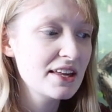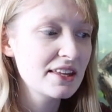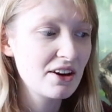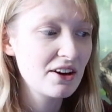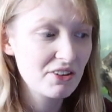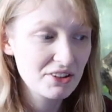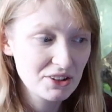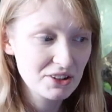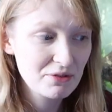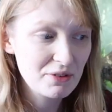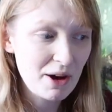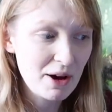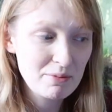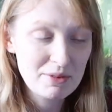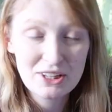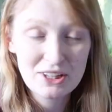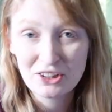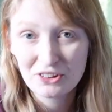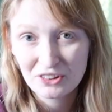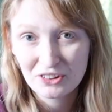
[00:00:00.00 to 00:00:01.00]
They're in the
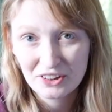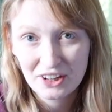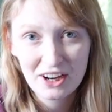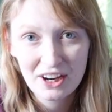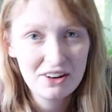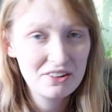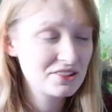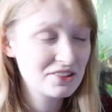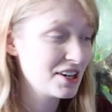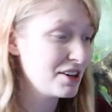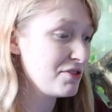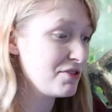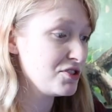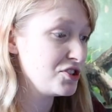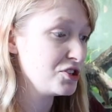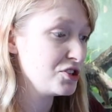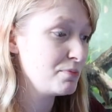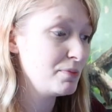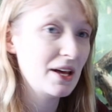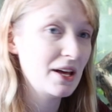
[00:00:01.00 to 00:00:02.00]
family Loricardae,
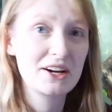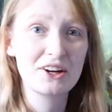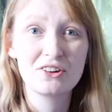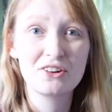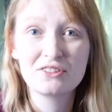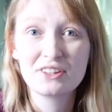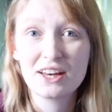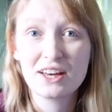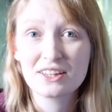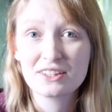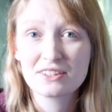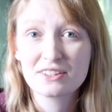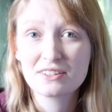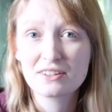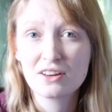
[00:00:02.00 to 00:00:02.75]
which is plecos. That's